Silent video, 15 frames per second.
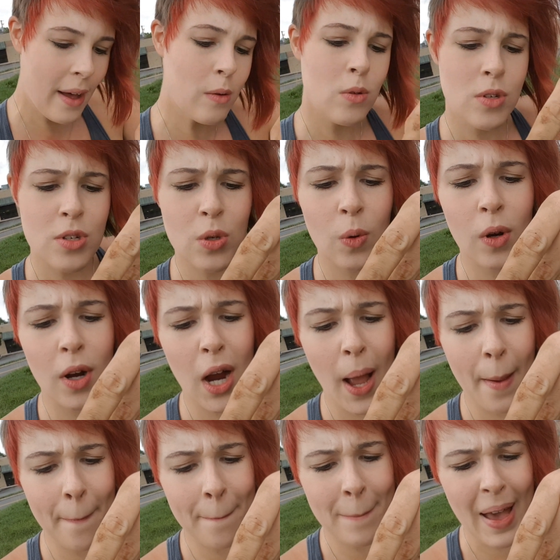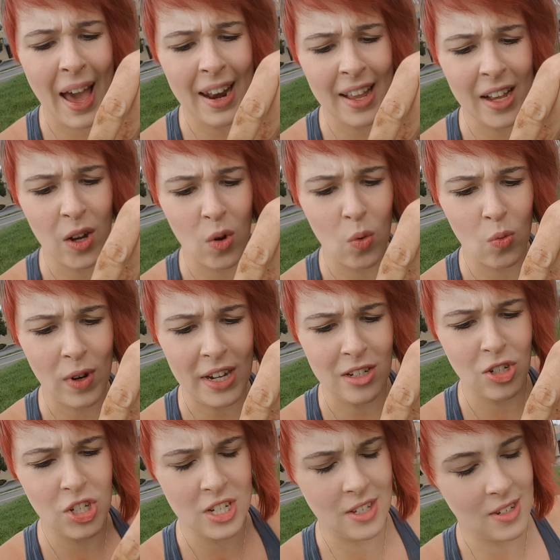outdoor batting
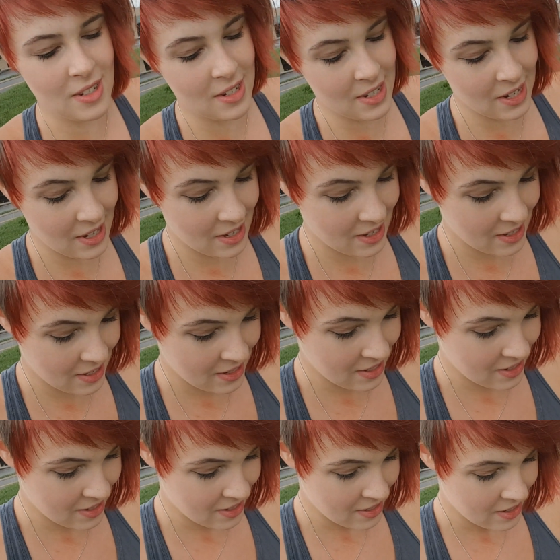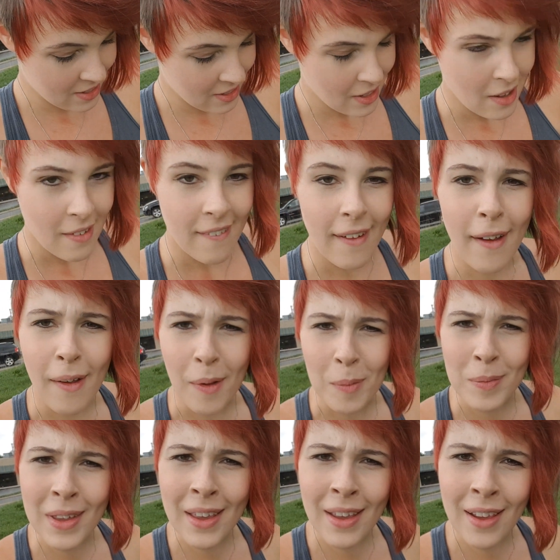ranges. Oh
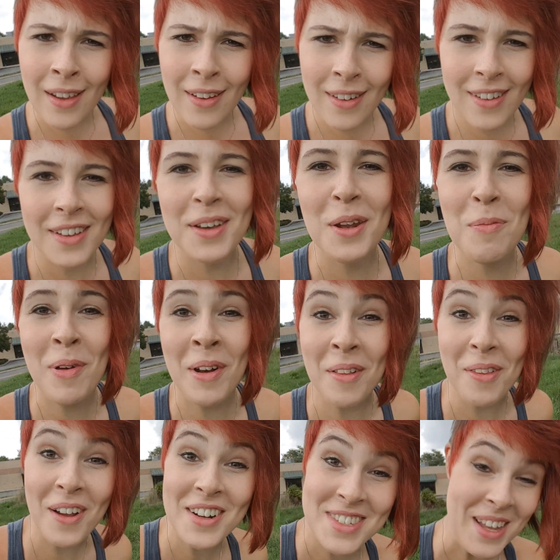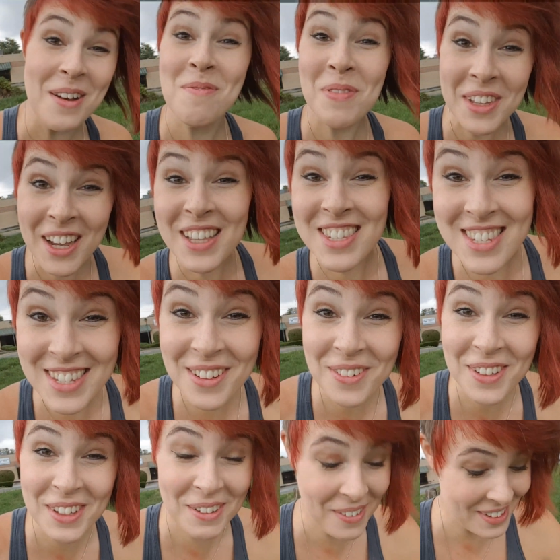man, it could have been a large cent, but that's still
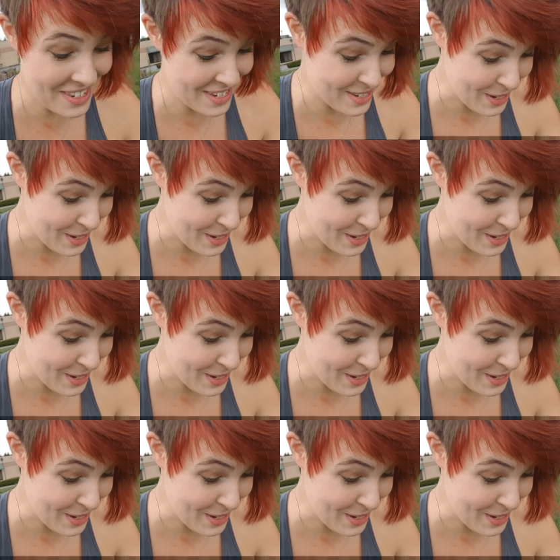really cool. It's a